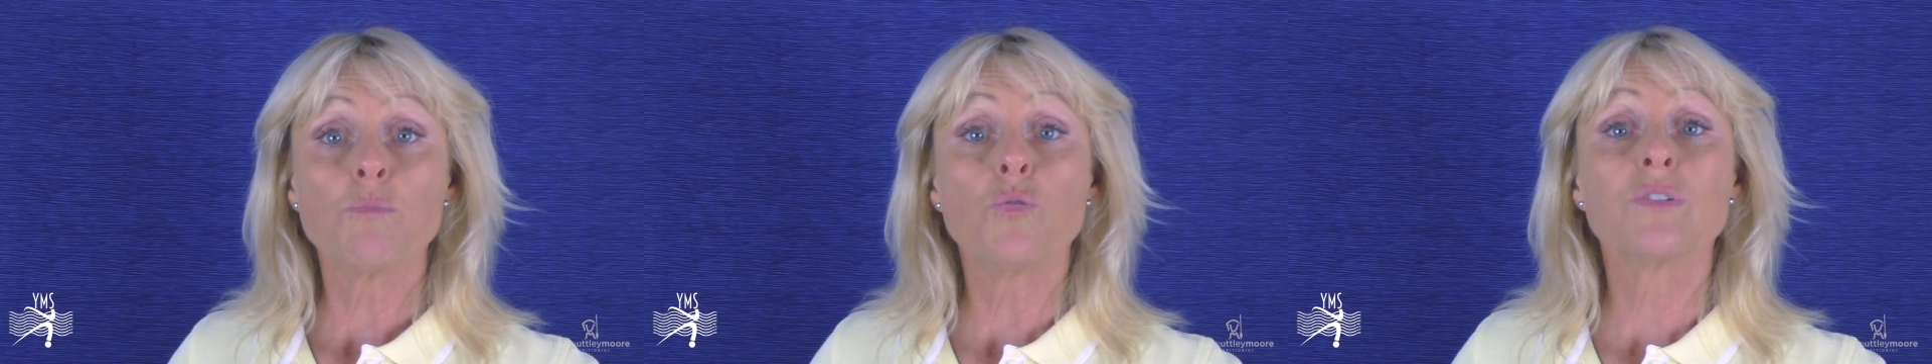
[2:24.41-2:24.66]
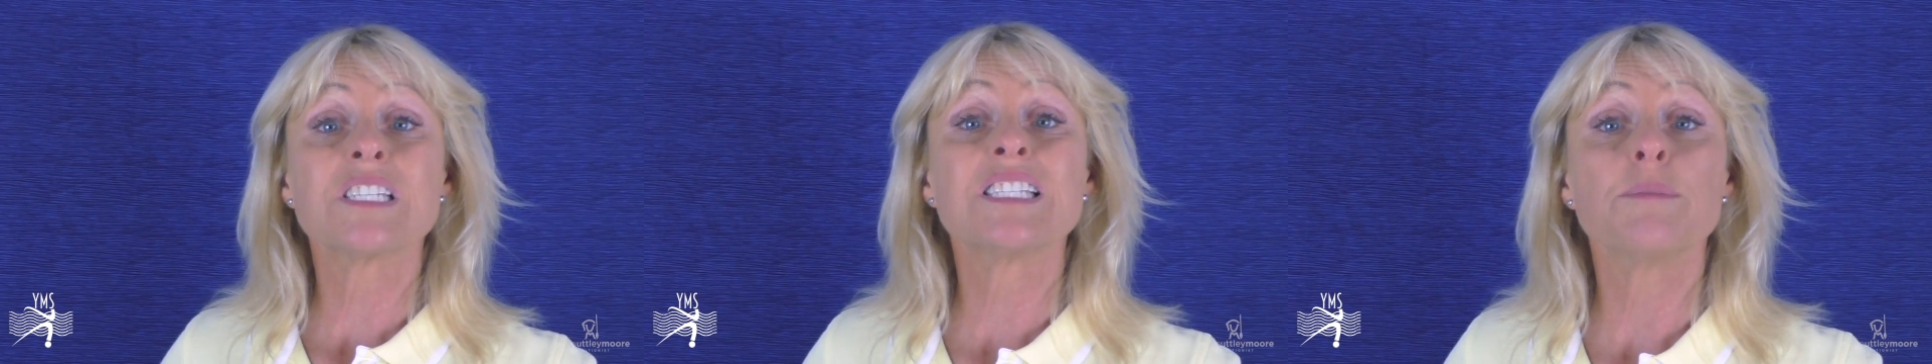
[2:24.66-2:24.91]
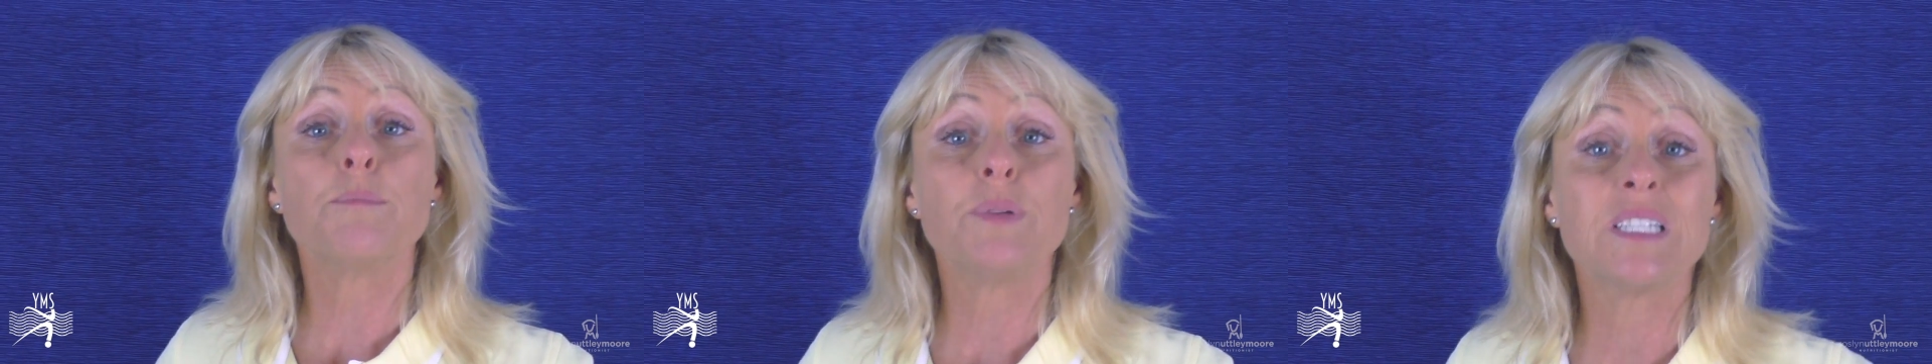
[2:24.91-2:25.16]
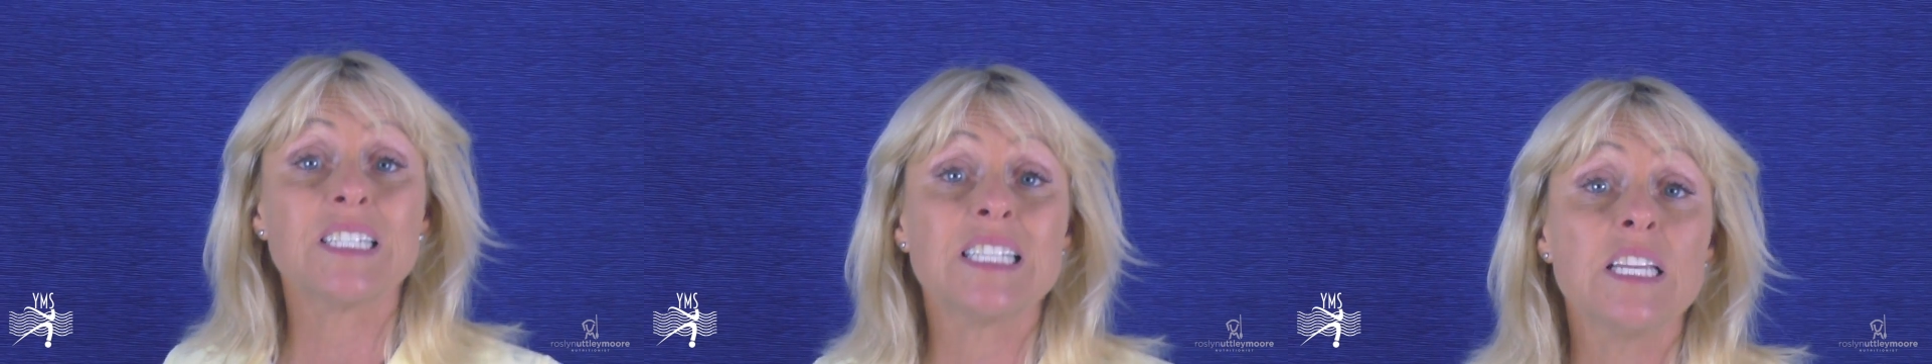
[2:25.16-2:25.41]
more
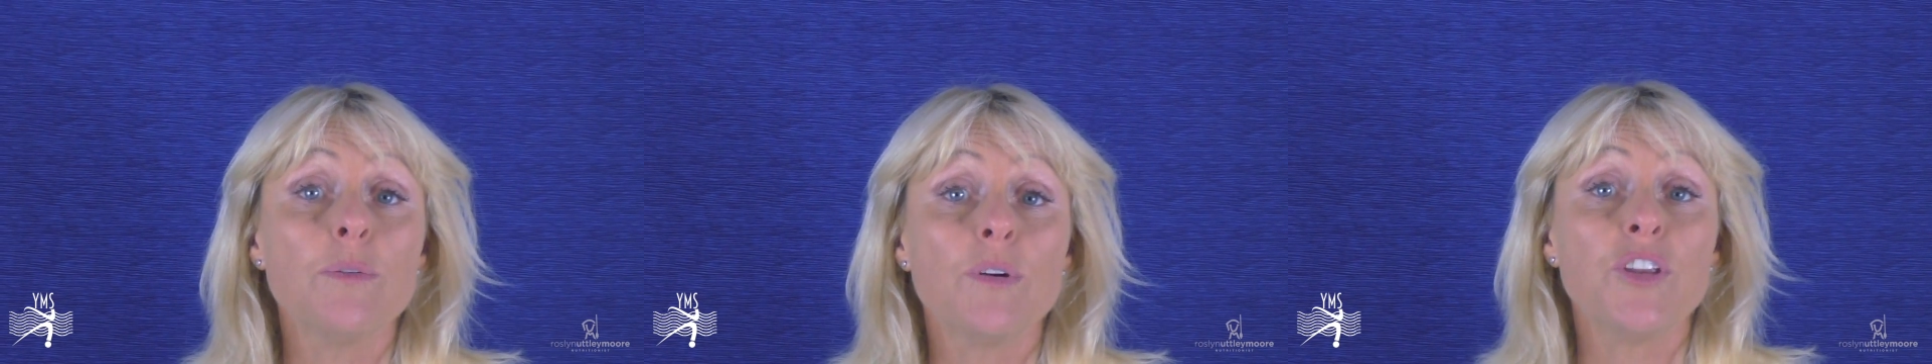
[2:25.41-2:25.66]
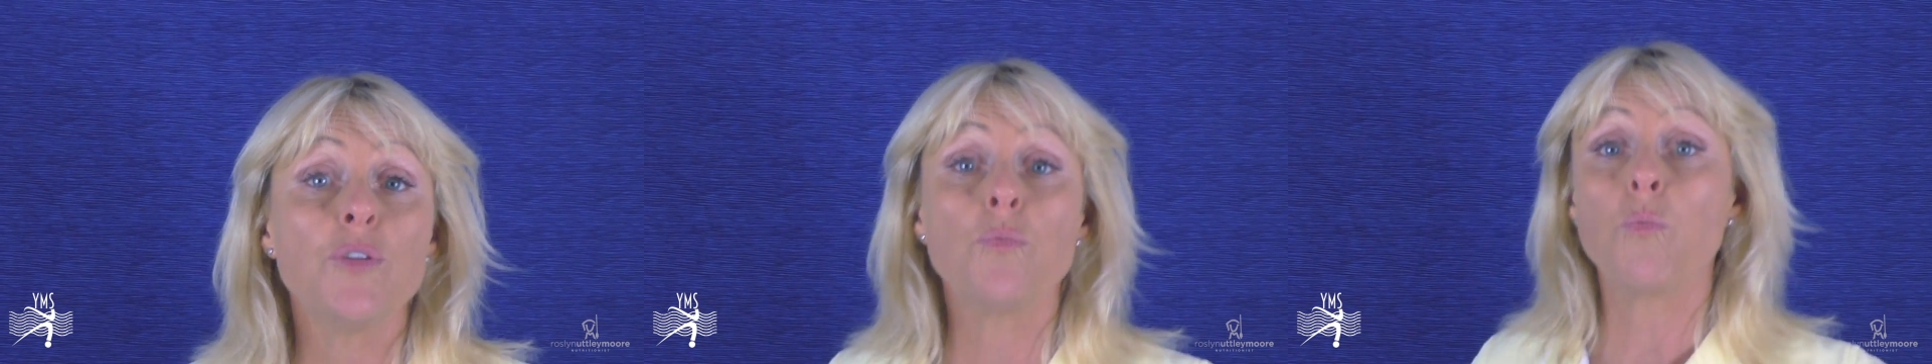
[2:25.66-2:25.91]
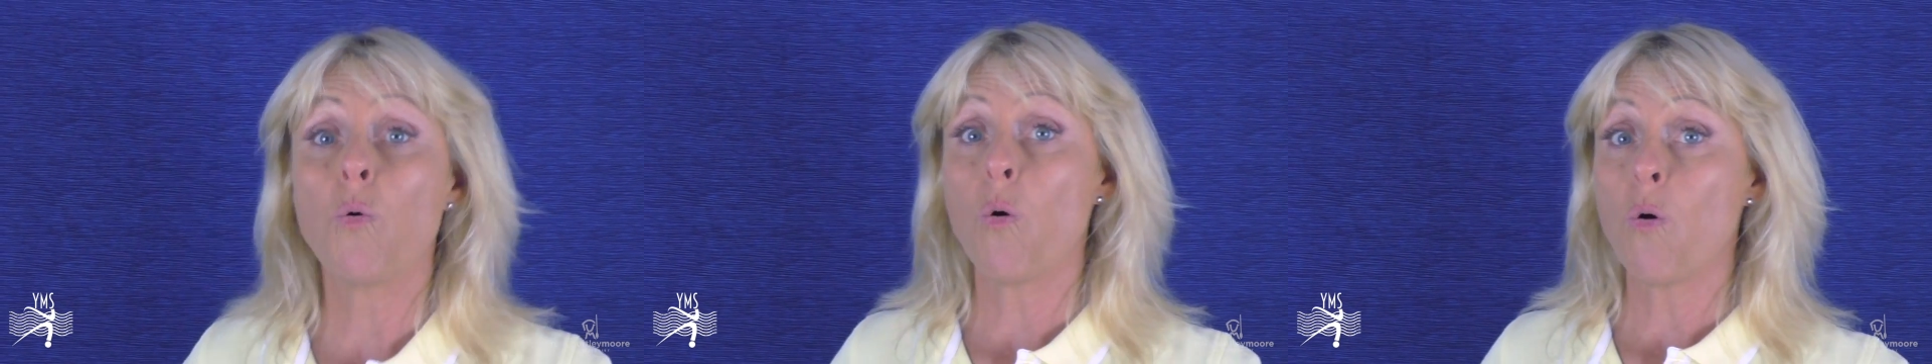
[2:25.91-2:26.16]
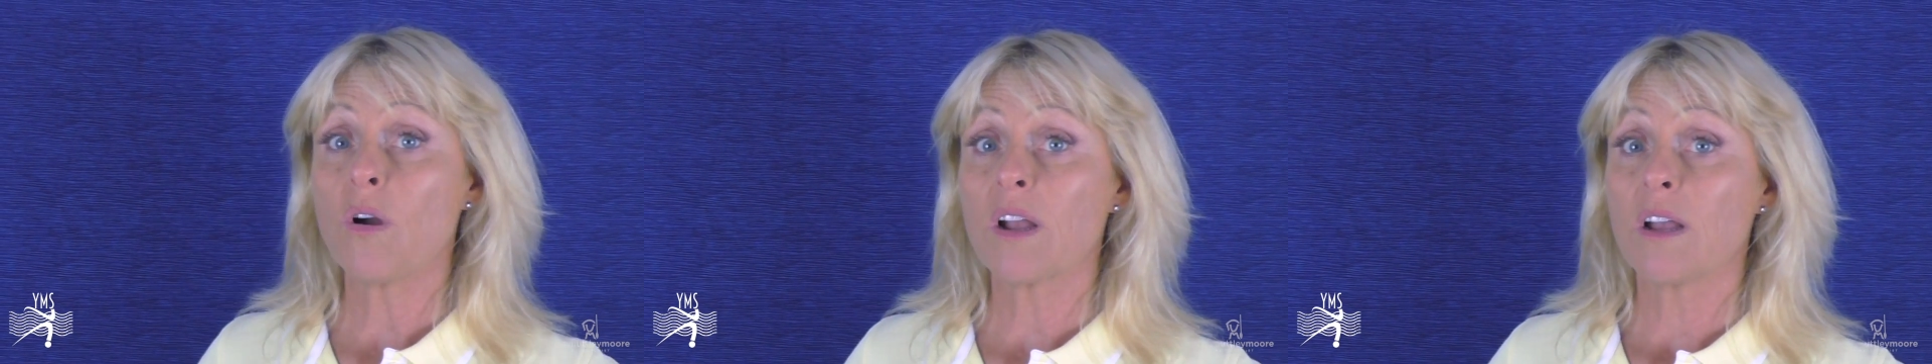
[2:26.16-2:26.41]
stability when you
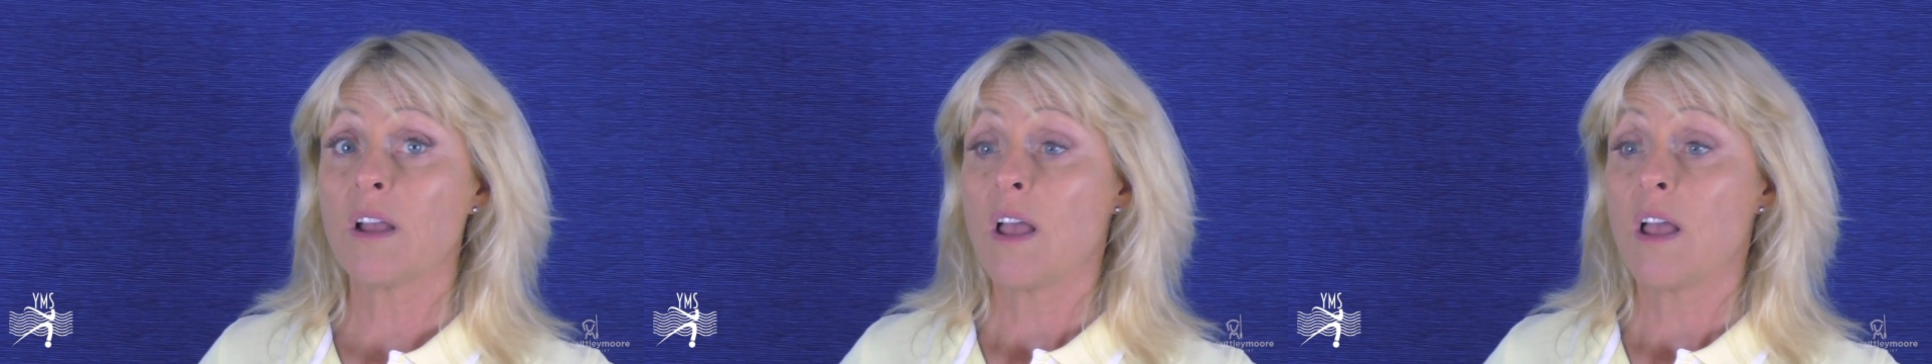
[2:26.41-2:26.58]
walk,